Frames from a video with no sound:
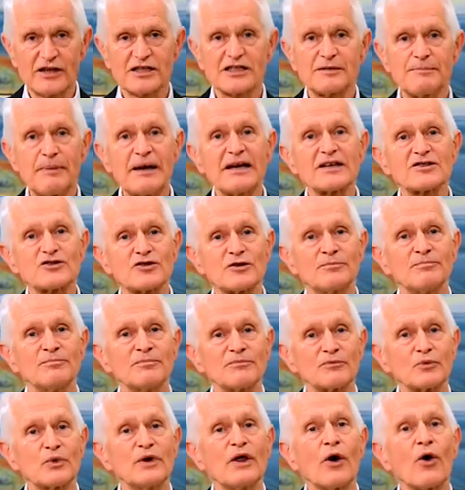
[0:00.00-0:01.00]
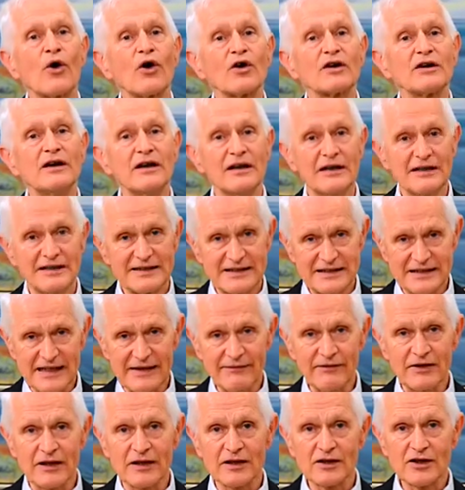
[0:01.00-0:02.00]
spectrum with all
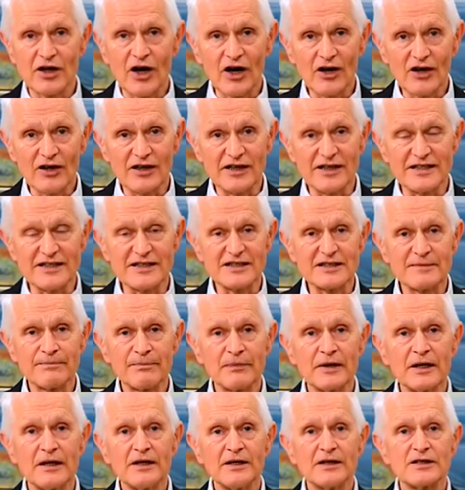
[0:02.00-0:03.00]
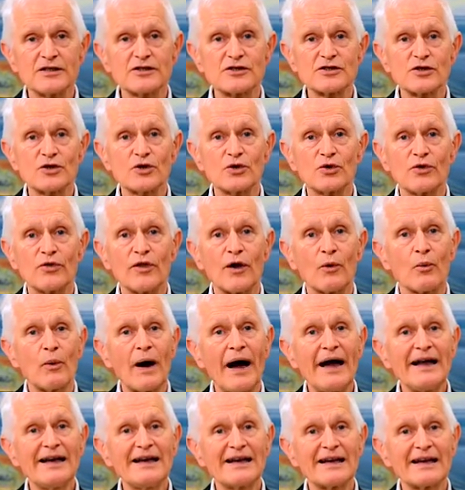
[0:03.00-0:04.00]
7 colors. So the
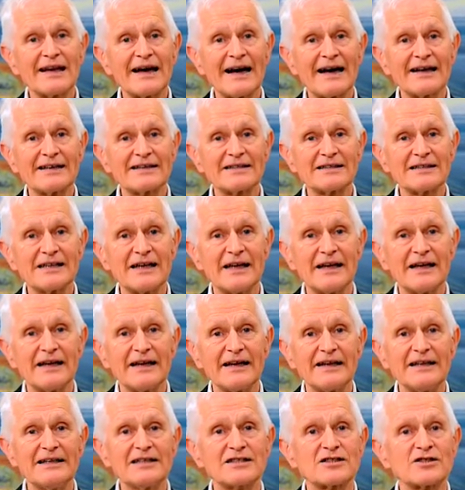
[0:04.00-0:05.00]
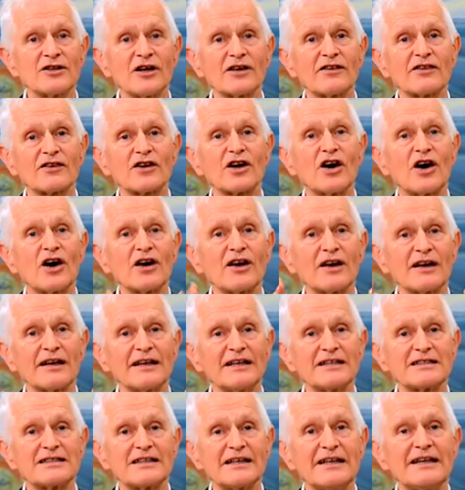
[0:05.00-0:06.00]
white light is not
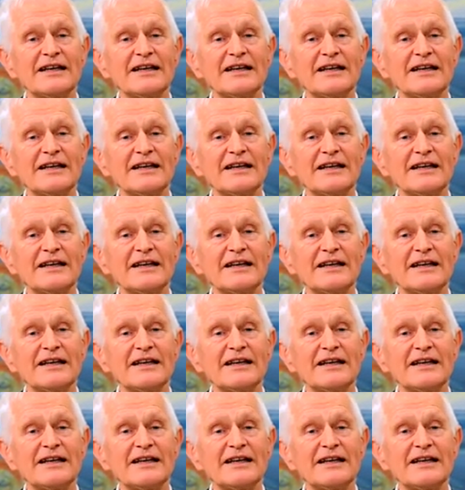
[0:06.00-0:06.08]
colorless, it